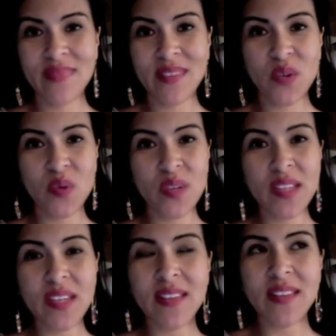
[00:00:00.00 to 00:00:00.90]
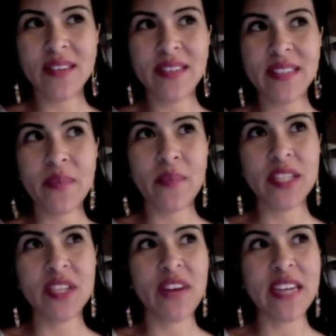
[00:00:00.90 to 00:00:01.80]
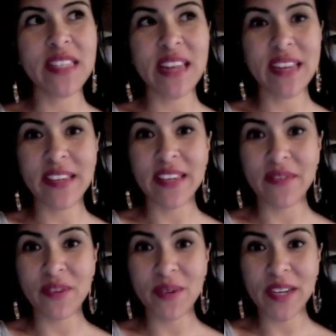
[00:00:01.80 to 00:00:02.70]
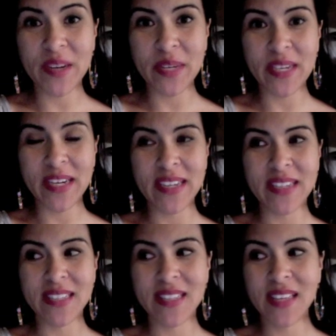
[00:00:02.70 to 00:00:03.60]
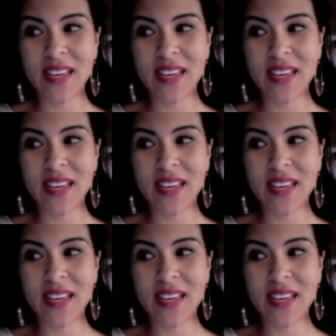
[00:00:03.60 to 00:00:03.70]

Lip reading: There isn't much advice that I can give you here because